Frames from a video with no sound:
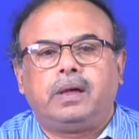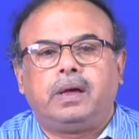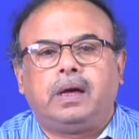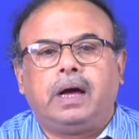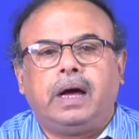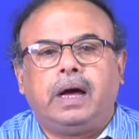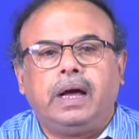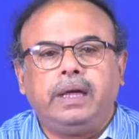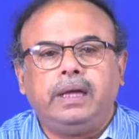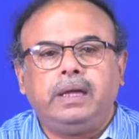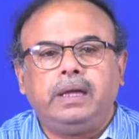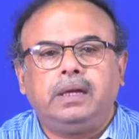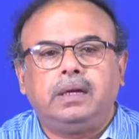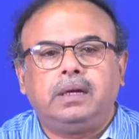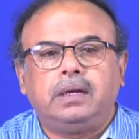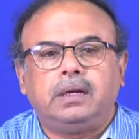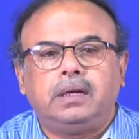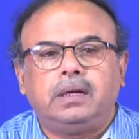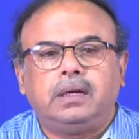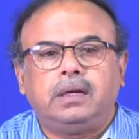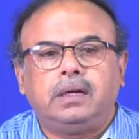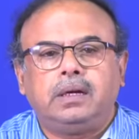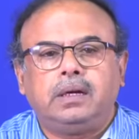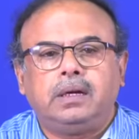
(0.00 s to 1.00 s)
I
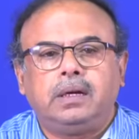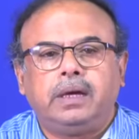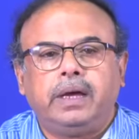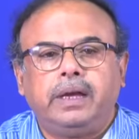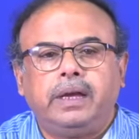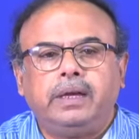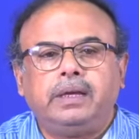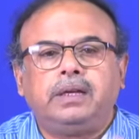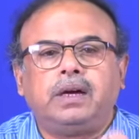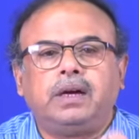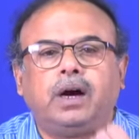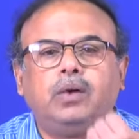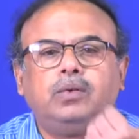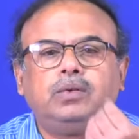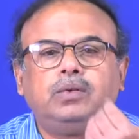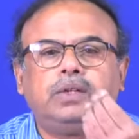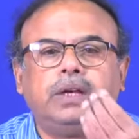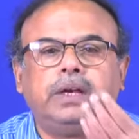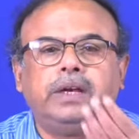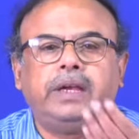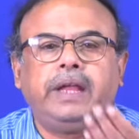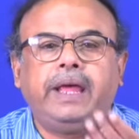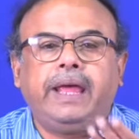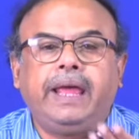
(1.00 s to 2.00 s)
encounter
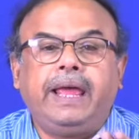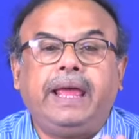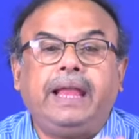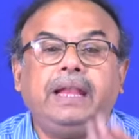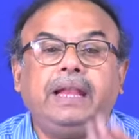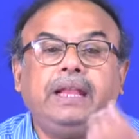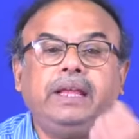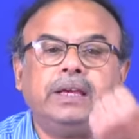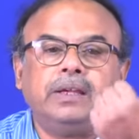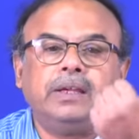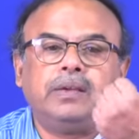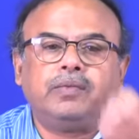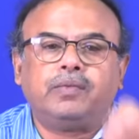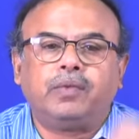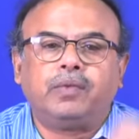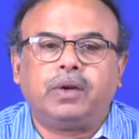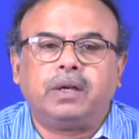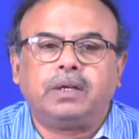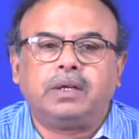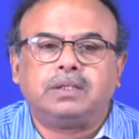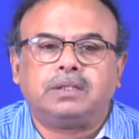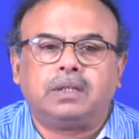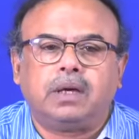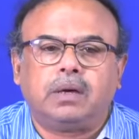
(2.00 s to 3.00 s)
an alien, for
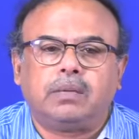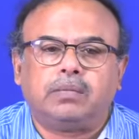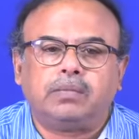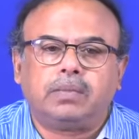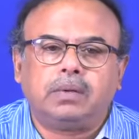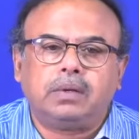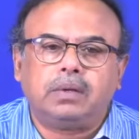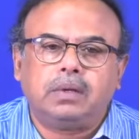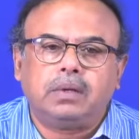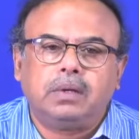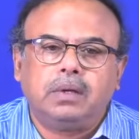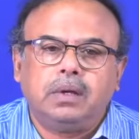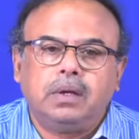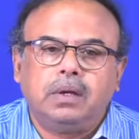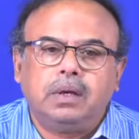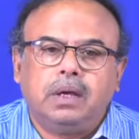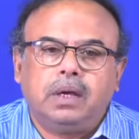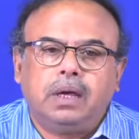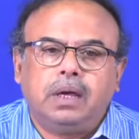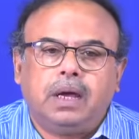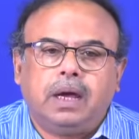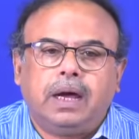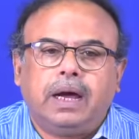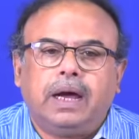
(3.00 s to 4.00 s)
example,
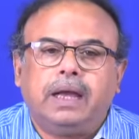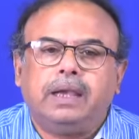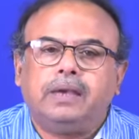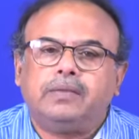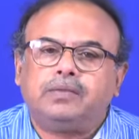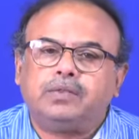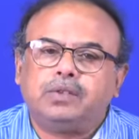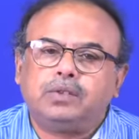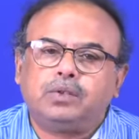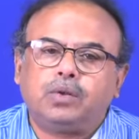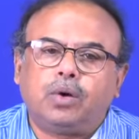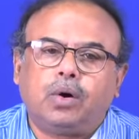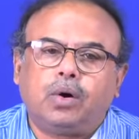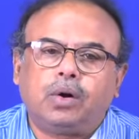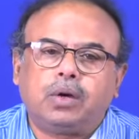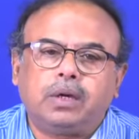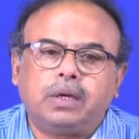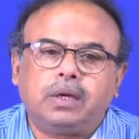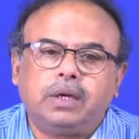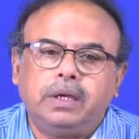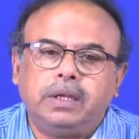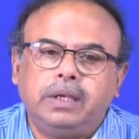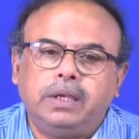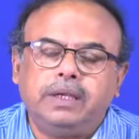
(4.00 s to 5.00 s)
I will have to
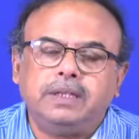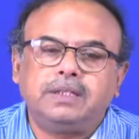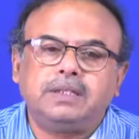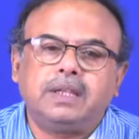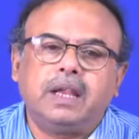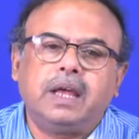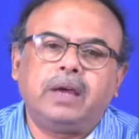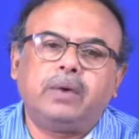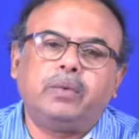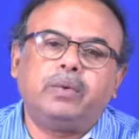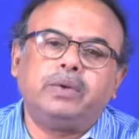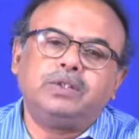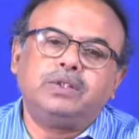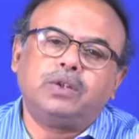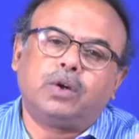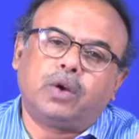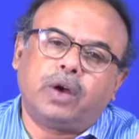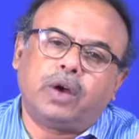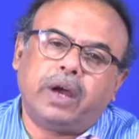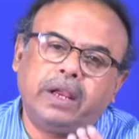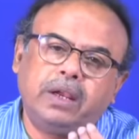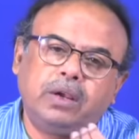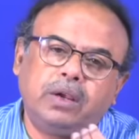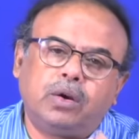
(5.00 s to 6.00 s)
talk in his language or
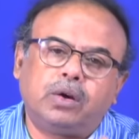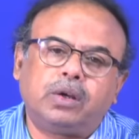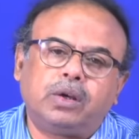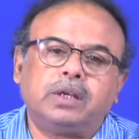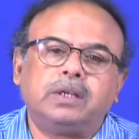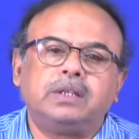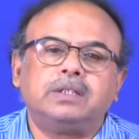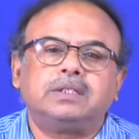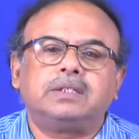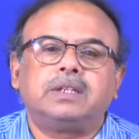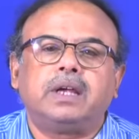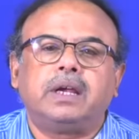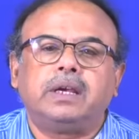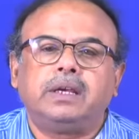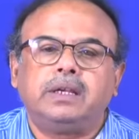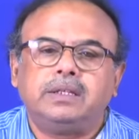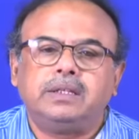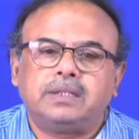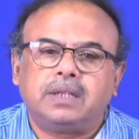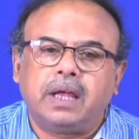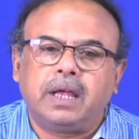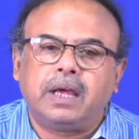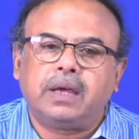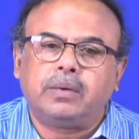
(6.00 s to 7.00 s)
I will not understand
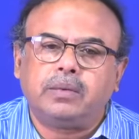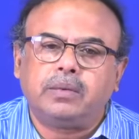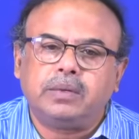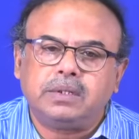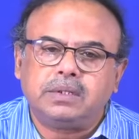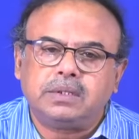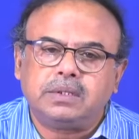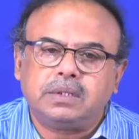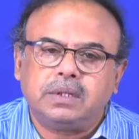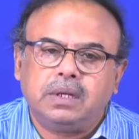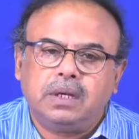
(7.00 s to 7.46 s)
his language.